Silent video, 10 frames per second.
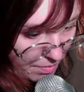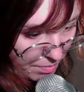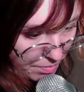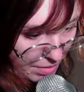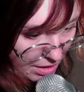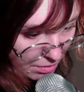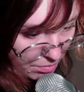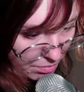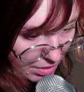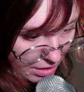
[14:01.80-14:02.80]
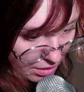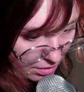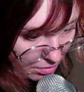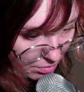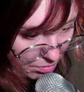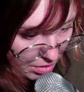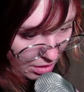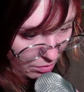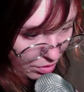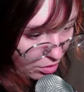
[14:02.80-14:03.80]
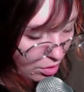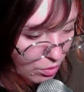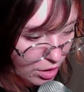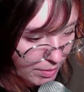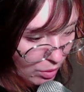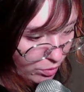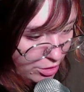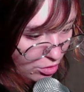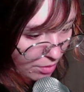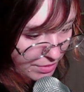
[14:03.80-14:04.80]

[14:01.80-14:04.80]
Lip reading: Bing, bing, bing. We're not going to worry about which crops are